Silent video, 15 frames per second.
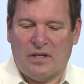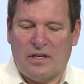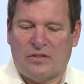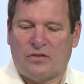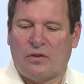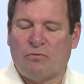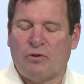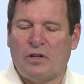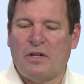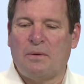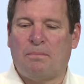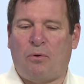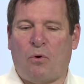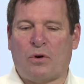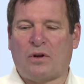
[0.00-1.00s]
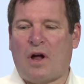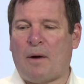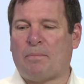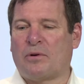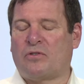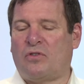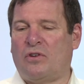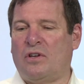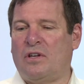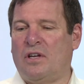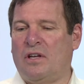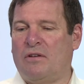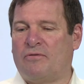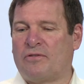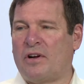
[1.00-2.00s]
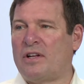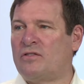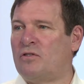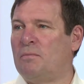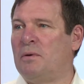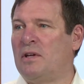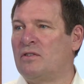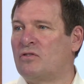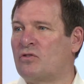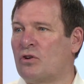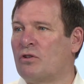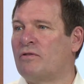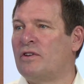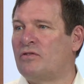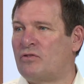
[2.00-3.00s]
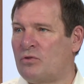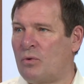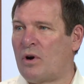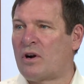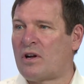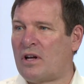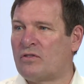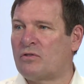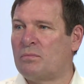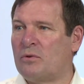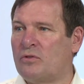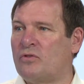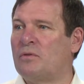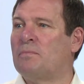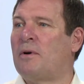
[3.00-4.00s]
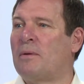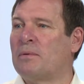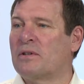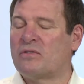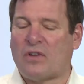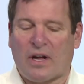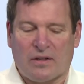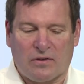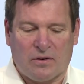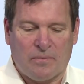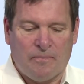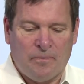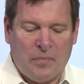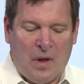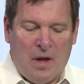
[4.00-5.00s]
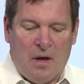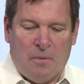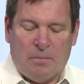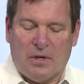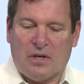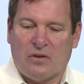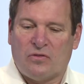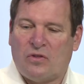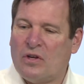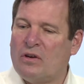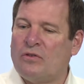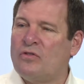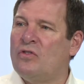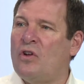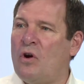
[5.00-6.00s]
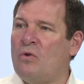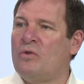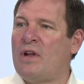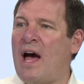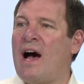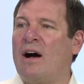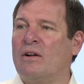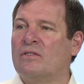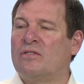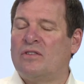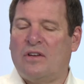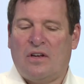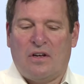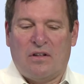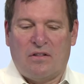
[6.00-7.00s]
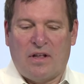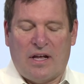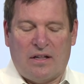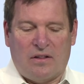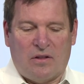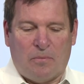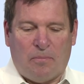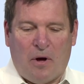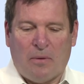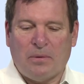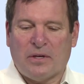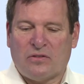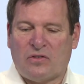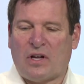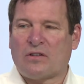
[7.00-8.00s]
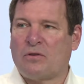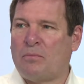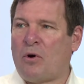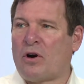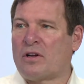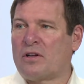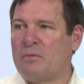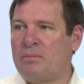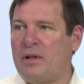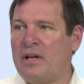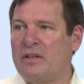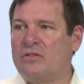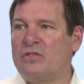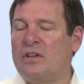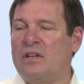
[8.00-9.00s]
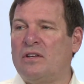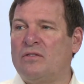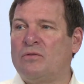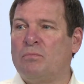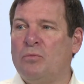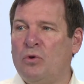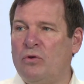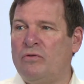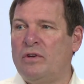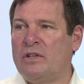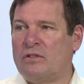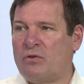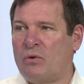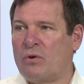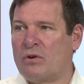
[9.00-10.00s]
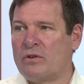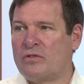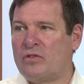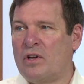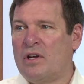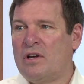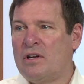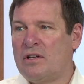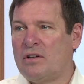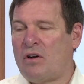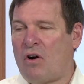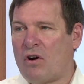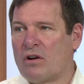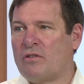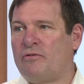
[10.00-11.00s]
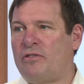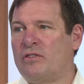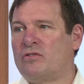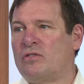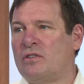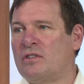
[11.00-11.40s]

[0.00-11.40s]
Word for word: it's a really important opportunity for us to be in service to our customers in public sector, because there's no doubt that the public sector marketplace is moving towards an artificial